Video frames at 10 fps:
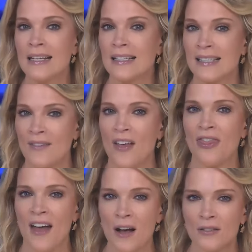to save one
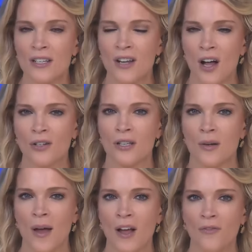thousand dollars
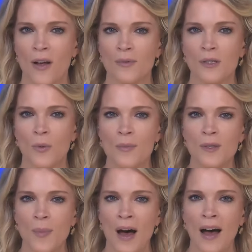on a Michael Phelps Swim
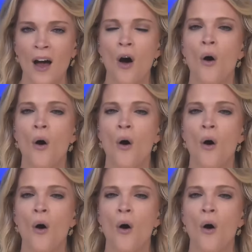Spa